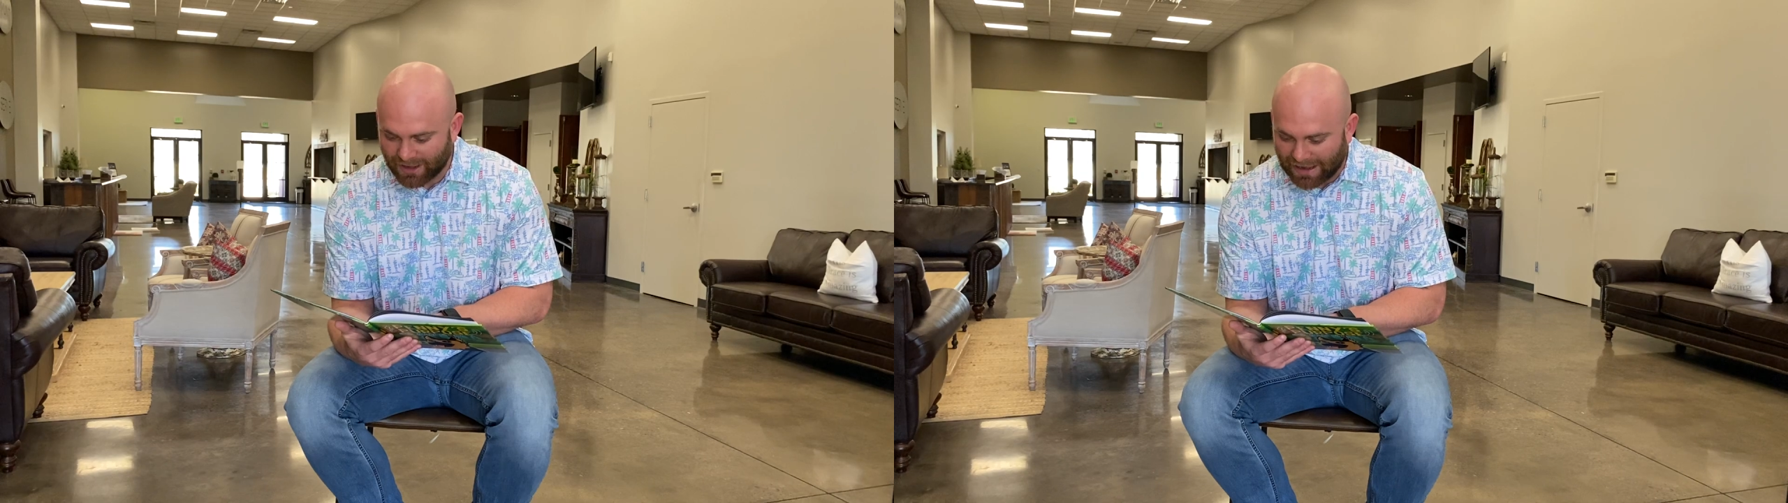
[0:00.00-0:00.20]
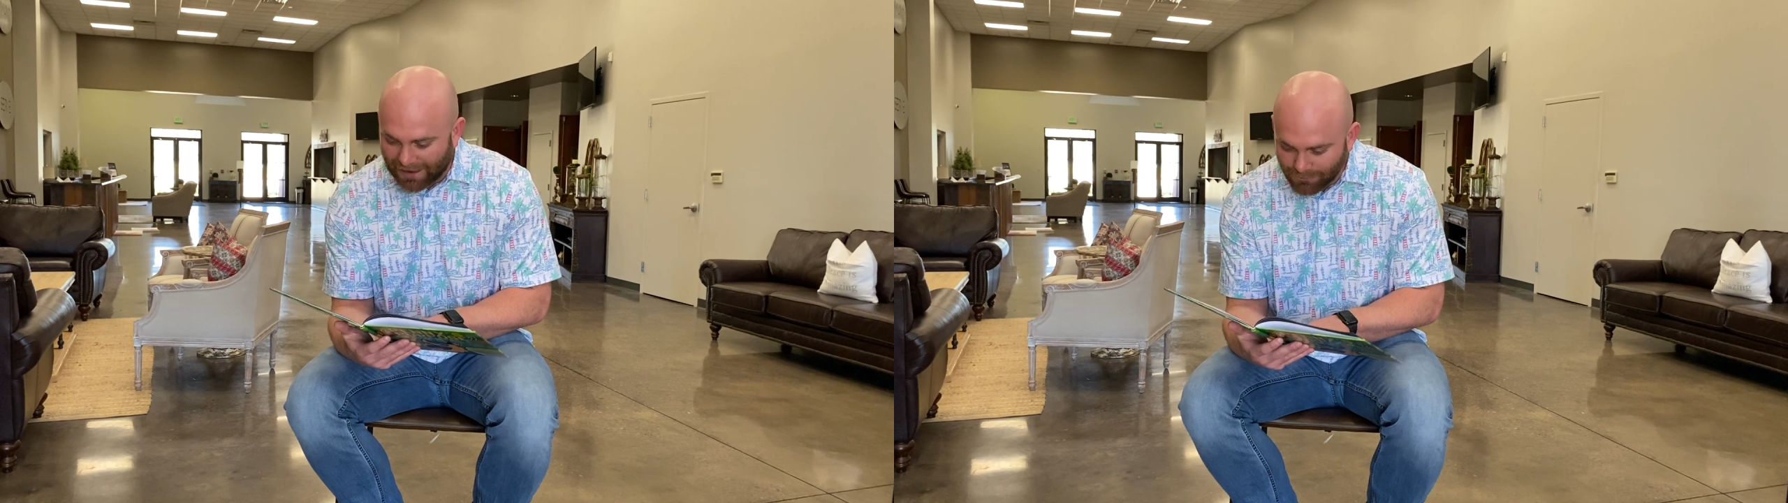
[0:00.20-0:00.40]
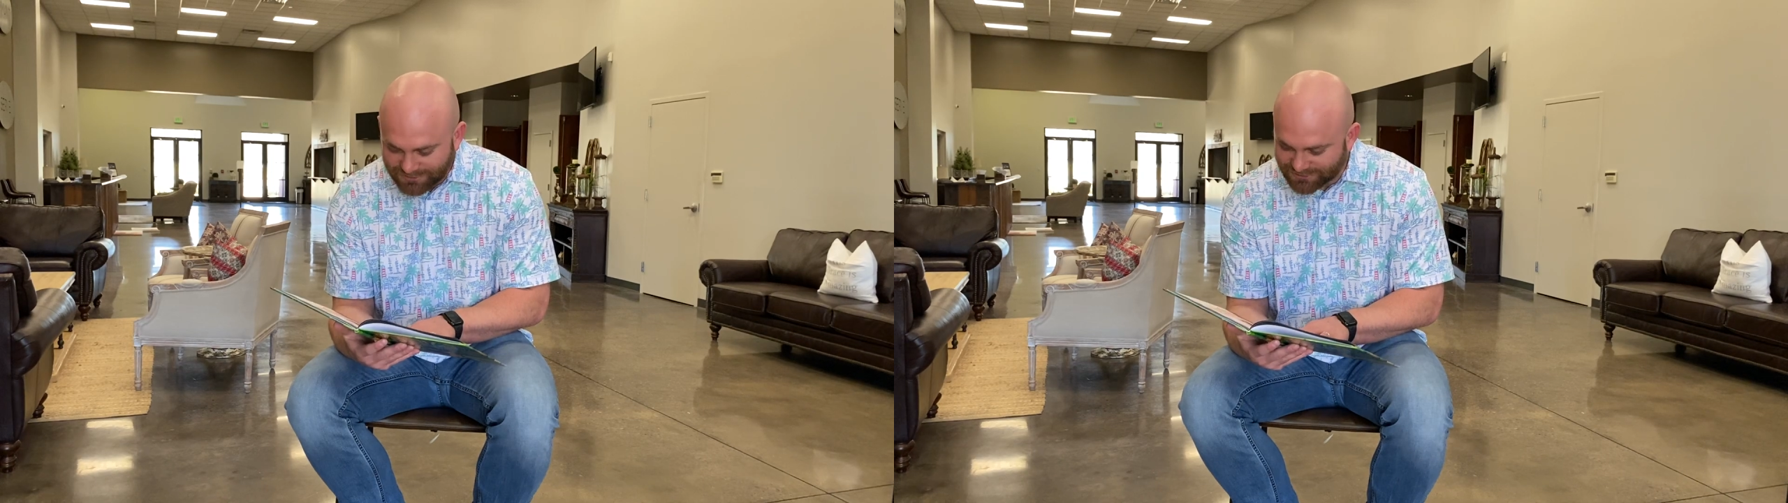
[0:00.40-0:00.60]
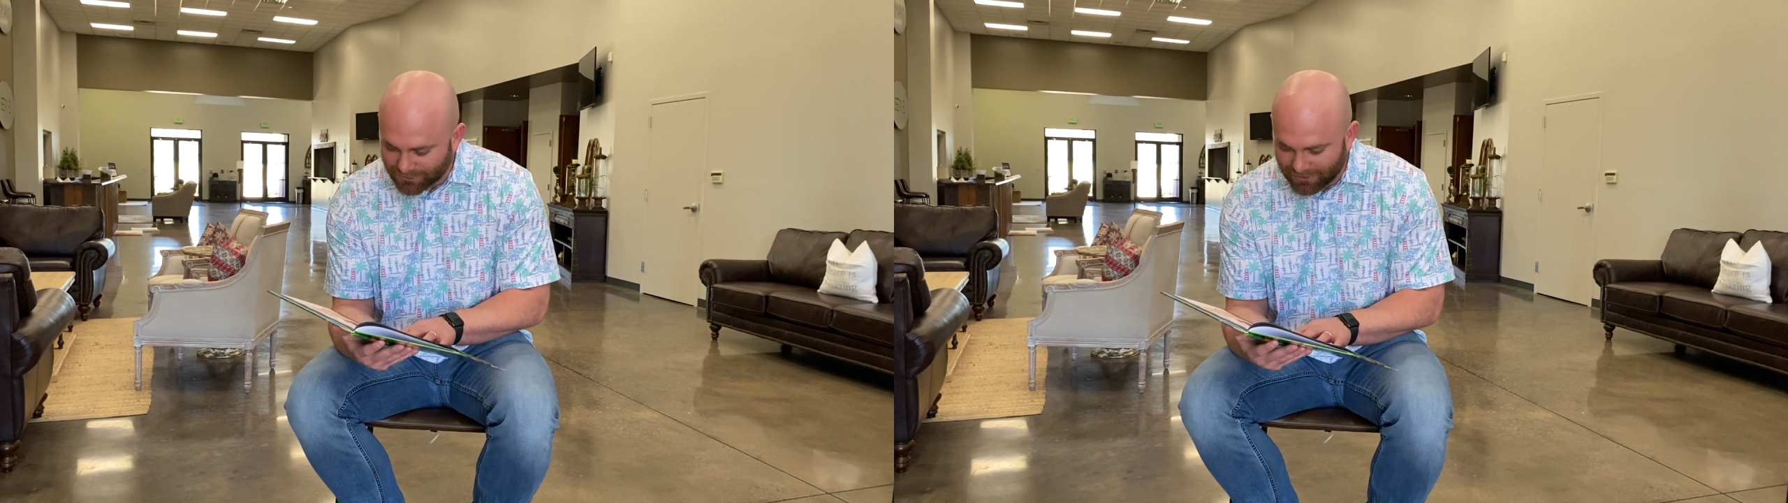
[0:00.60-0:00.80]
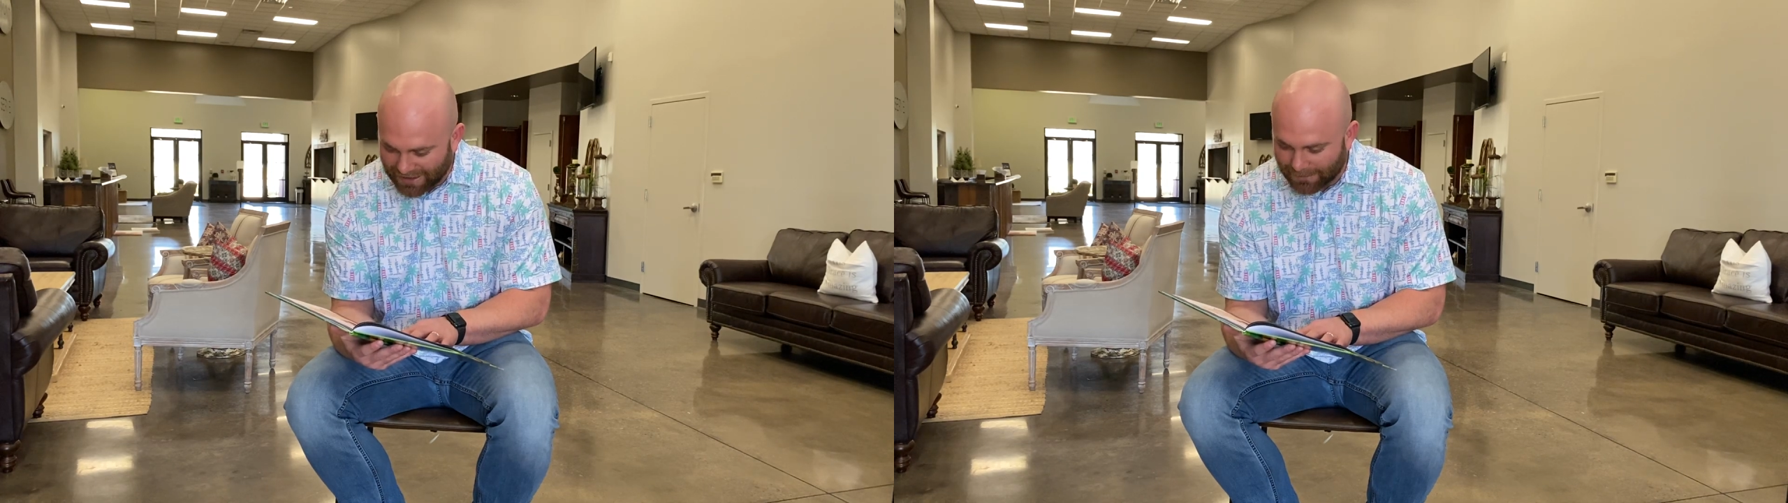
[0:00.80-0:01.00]
I was
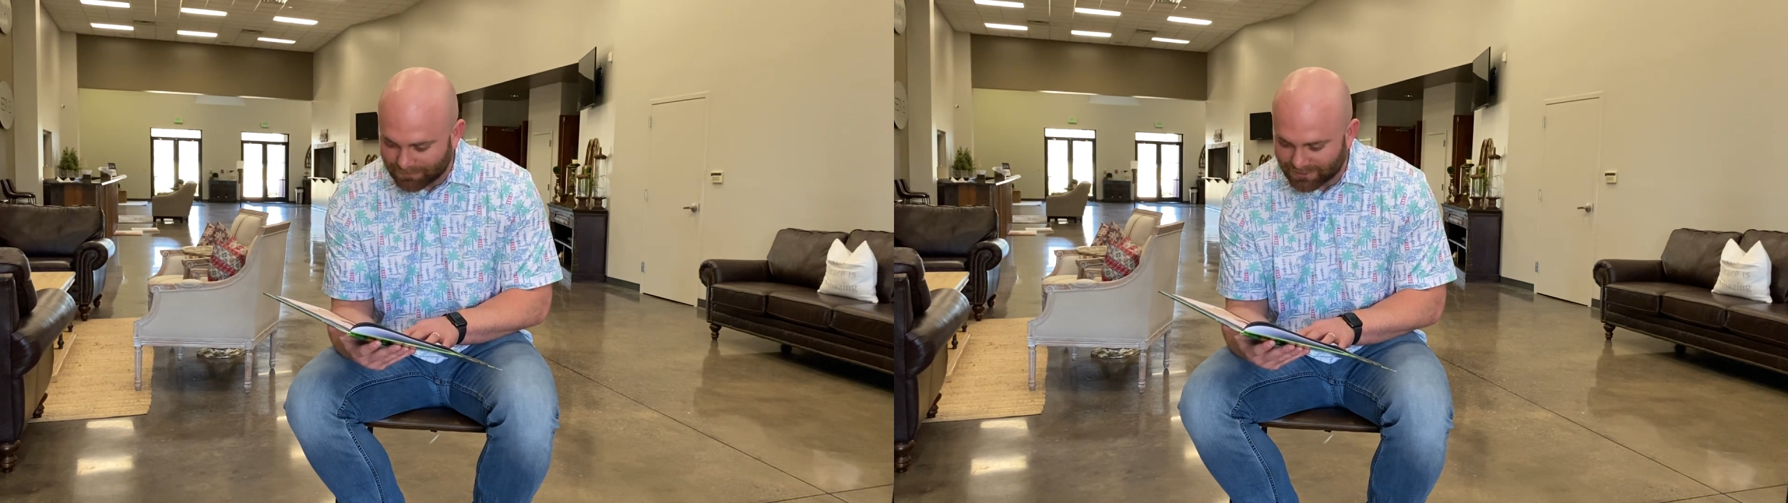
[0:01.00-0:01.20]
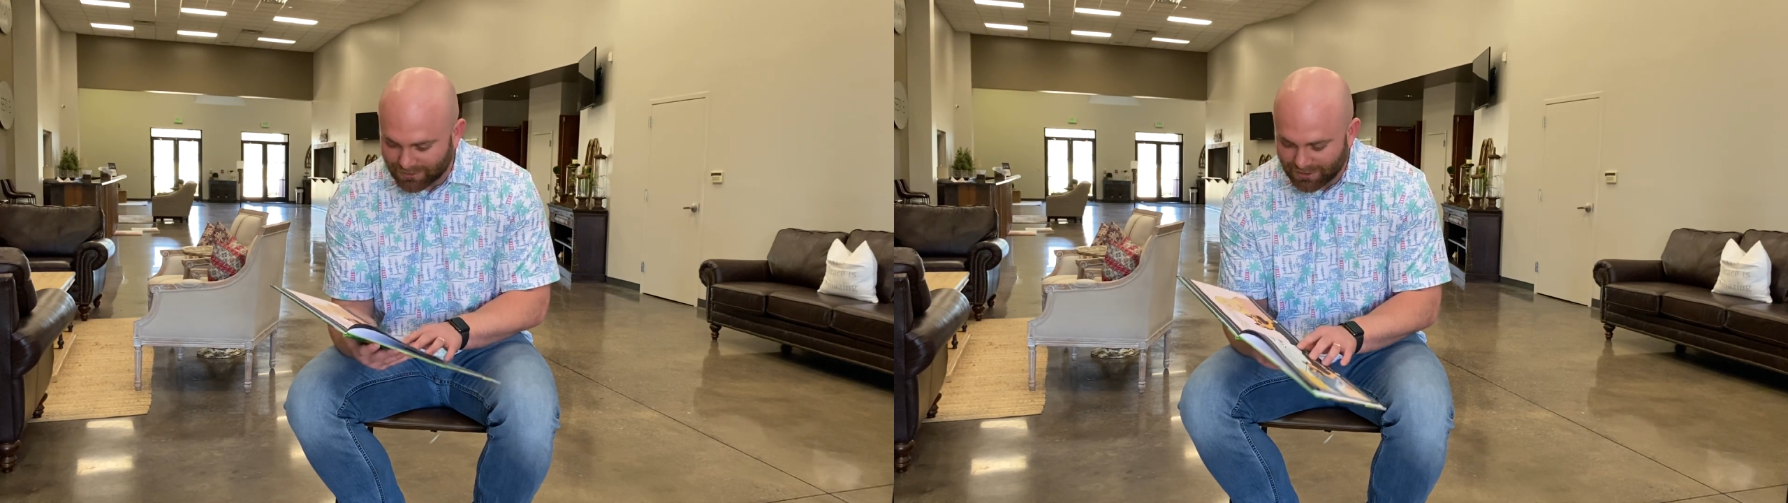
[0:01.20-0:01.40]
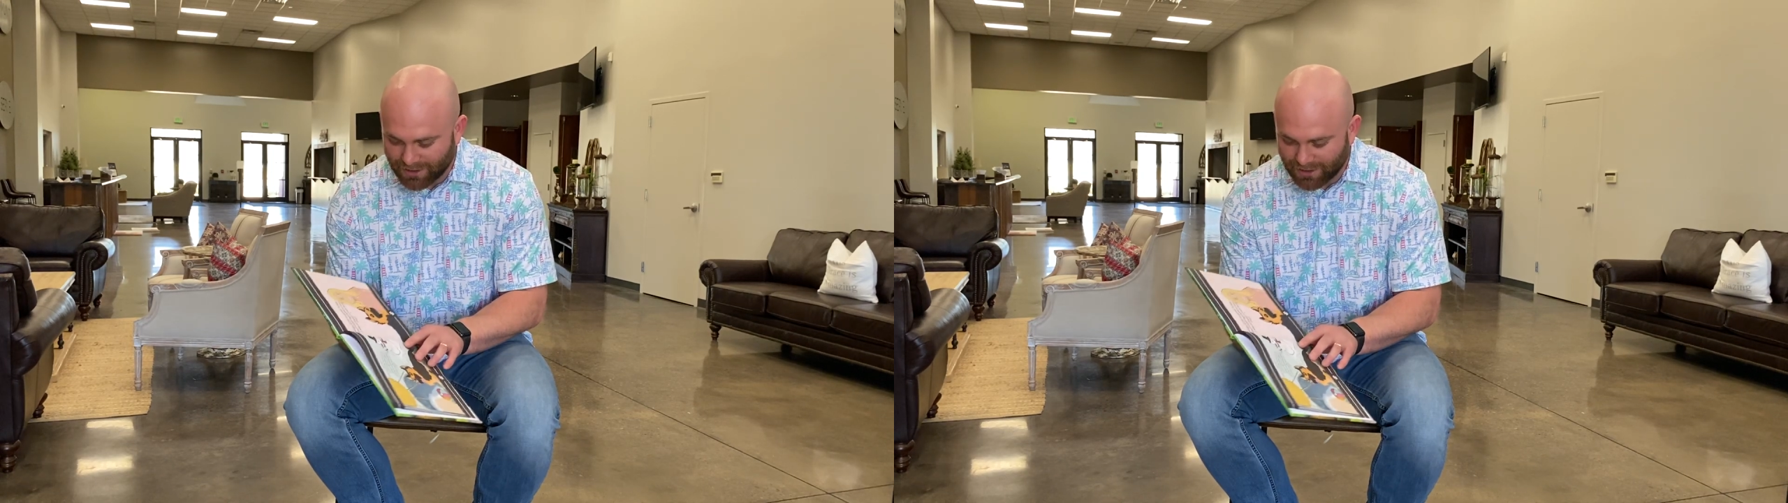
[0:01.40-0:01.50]
so happy,